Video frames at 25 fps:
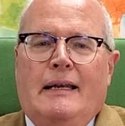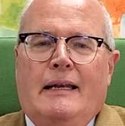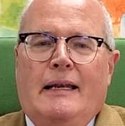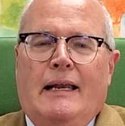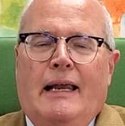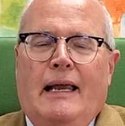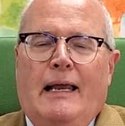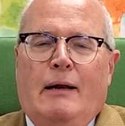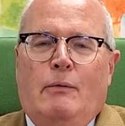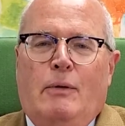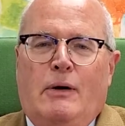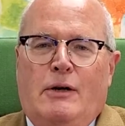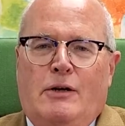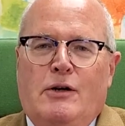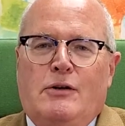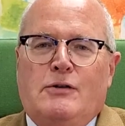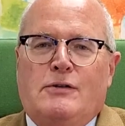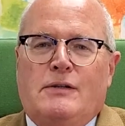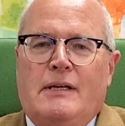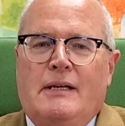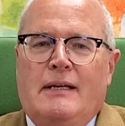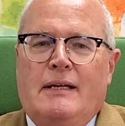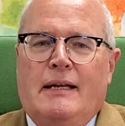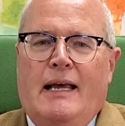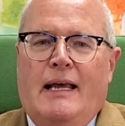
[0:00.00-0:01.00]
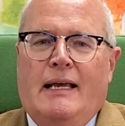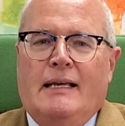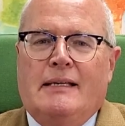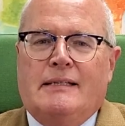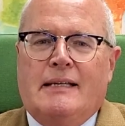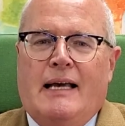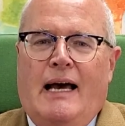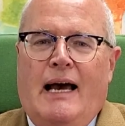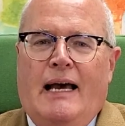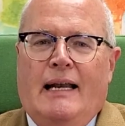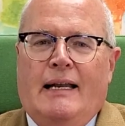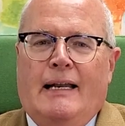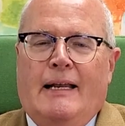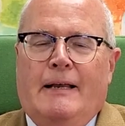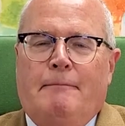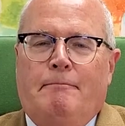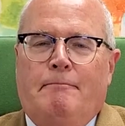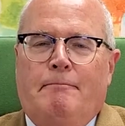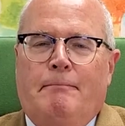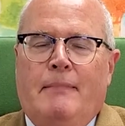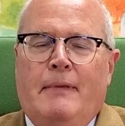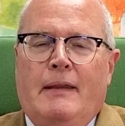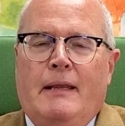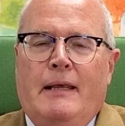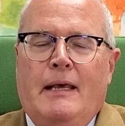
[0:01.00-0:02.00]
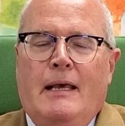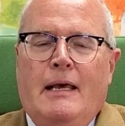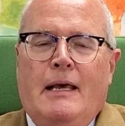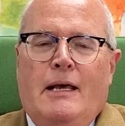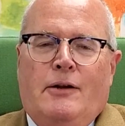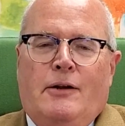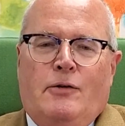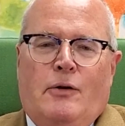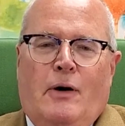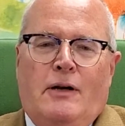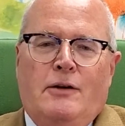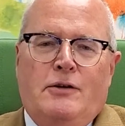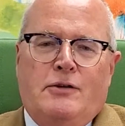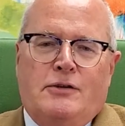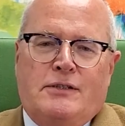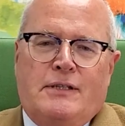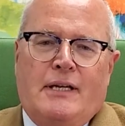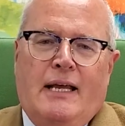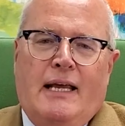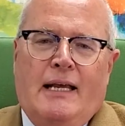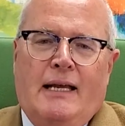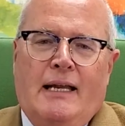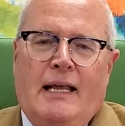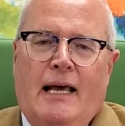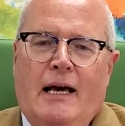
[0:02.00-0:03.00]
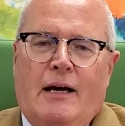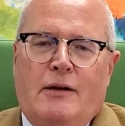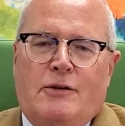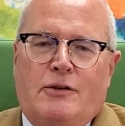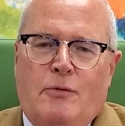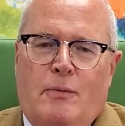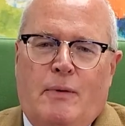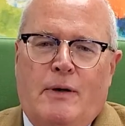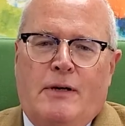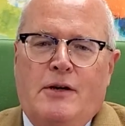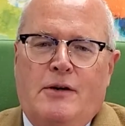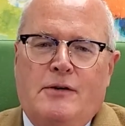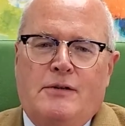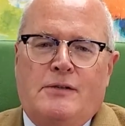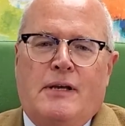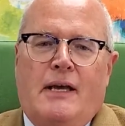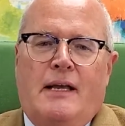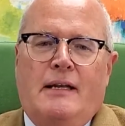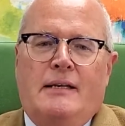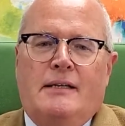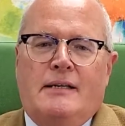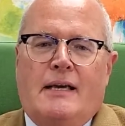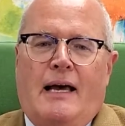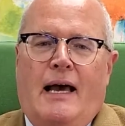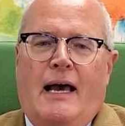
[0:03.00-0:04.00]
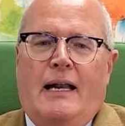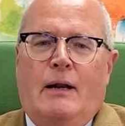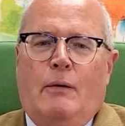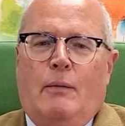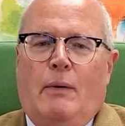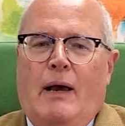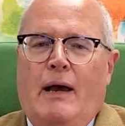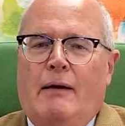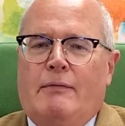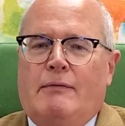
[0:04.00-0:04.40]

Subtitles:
and reducing anxiety. To understand how to reduce anxiety, we have